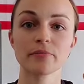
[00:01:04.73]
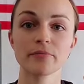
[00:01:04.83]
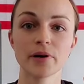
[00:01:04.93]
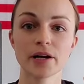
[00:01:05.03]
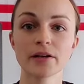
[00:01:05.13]

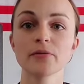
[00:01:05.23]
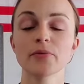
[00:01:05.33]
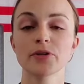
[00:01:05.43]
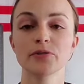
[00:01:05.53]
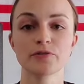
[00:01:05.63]
But
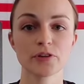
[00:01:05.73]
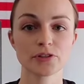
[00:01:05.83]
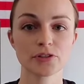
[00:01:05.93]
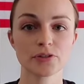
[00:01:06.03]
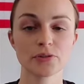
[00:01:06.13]
when you
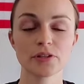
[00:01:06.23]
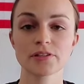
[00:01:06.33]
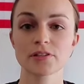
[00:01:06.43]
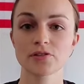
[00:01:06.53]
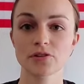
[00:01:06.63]
first do
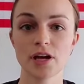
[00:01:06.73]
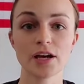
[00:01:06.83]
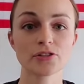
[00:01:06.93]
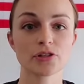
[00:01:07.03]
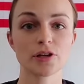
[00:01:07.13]
this and you're
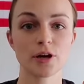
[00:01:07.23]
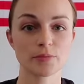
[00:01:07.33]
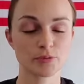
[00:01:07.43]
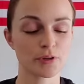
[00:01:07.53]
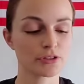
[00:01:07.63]
not sure how
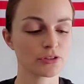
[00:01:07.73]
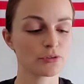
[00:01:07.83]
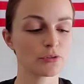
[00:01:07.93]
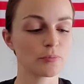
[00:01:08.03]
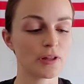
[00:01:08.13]
much pressure
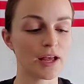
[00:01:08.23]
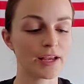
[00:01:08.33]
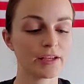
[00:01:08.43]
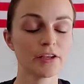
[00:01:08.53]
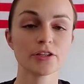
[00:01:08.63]
to
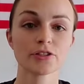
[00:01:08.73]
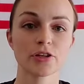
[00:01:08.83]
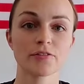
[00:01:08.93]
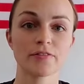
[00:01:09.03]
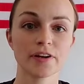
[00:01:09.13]
apply,
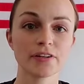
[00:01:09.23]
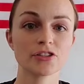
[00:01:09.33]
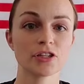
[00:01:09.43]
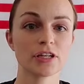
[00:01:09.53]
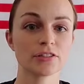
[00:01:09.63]
start very
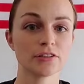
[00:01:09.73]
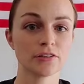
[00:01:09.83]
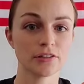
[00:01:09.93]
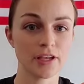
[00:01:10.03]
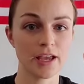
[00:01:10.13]

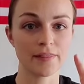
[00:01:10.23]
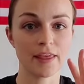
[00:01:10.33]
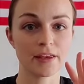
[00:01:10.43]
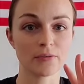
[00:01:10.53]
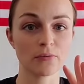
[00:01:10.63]
gentle and
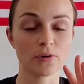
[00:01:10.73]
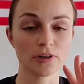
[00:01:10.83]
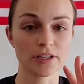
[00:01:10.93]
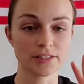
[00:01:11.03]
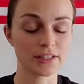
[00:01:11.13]
then work
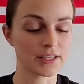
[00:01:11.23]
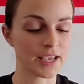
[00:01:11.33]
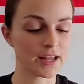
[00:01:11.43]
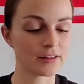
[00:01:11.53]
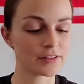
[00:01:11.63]
into the
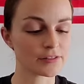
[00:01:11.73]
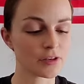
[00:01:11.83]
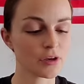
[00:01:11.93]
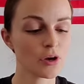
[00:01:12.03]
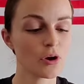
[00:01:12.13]
callus.
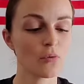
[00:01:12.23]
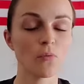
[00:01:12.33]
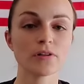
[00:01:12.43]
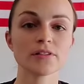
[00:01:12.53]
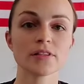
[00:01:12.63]

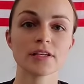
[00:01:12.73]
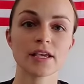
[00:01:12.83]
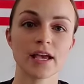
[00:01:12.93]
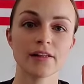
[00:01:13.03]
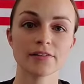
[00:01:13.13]
Once the
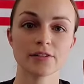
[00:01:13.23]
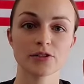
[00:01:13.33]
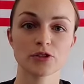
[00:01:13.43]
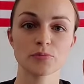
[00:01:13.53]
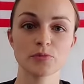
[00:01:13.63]
callus is
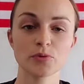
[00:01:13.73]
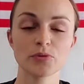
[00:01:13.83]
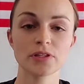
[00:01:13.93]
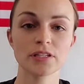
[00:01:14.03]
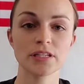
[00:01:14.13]
smooth
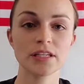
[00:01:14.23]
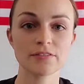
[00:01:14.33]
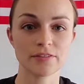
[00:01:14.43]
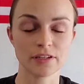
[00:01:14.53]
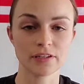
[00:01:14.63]
and
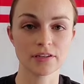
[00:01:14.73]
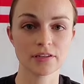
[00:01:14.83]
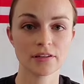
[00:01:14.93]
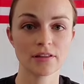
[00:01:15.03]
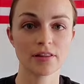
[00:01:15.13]
even,
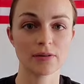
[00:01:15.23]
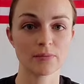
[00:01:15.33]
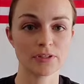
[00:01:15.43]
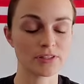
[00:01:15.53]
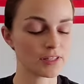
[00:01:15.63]
then
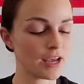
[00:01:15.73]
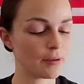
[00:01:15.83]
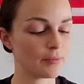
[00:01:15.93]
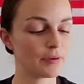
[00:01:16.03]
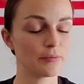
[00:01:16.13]
we
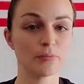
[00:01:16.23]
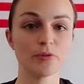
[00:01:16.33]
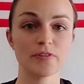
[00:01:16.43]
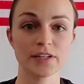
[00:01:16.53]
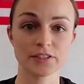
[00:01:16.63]
stop,
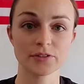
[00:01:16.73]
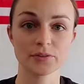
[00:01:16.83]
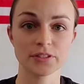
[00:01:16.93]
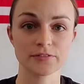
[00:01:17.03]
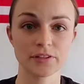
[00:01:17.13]
move on to a
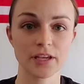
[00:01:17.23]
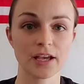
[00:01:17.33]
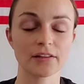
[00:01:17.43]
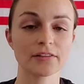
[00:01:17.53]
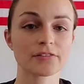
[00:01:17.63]
different
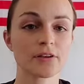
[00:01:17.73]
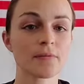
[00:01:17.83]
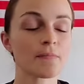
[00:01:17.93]
callus.